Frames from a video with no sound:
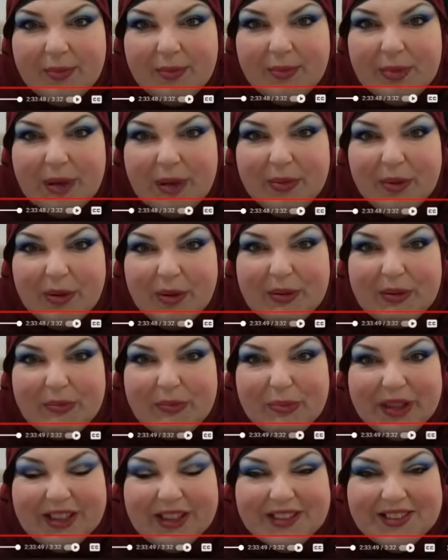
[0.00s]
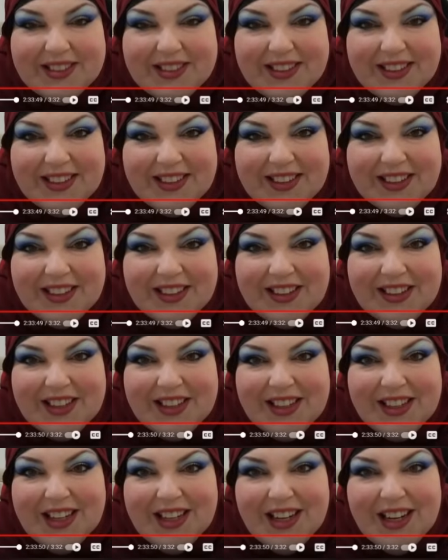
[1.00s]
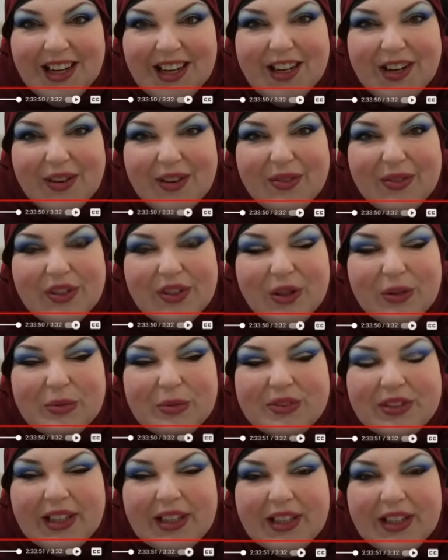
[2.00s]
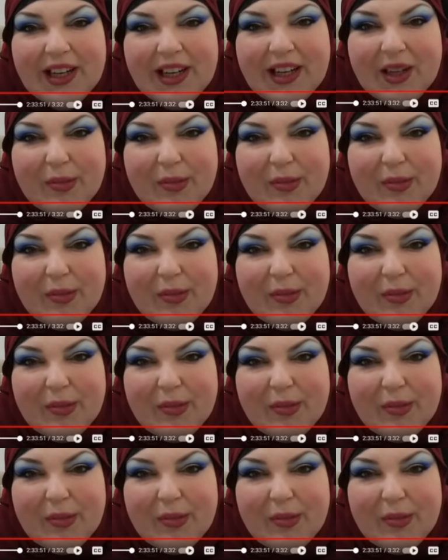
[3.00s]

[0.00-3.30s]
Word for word: Peppermint Pixie. I don't know, Zainab.